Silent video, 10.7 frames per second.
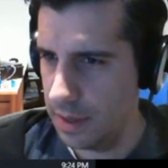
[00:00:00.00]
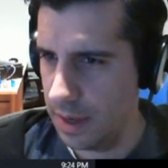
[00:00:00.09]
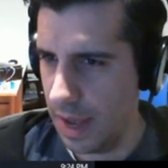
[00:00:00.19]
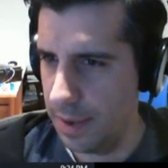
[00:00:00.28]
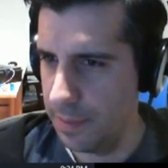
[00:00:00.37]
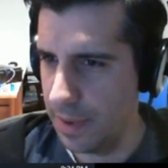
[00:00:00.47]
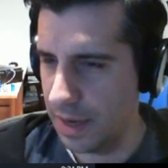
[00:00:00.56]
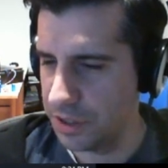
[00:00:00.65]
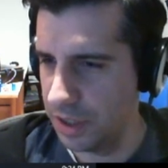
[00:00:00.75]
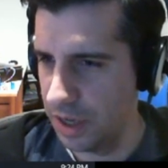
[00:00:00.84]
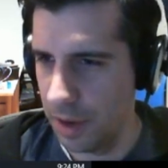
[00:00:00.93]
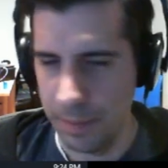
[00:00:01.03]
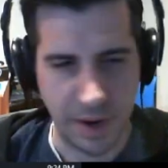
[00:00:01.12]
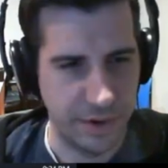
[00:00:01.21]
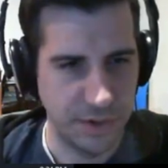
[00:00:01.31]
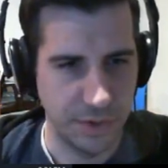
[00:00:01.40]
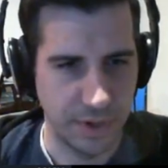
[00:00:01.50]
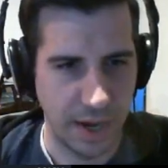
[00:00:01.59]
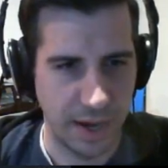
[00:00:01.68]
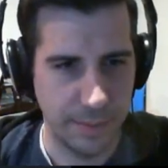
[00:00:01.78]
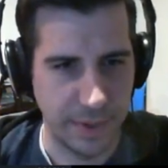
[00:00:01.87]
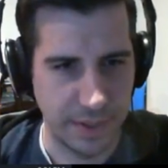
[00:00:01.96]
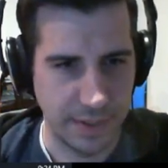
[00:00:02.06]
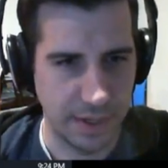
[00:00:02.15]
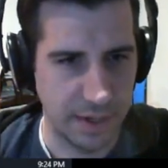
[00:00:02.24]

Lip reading: I am actually not married to a guy, but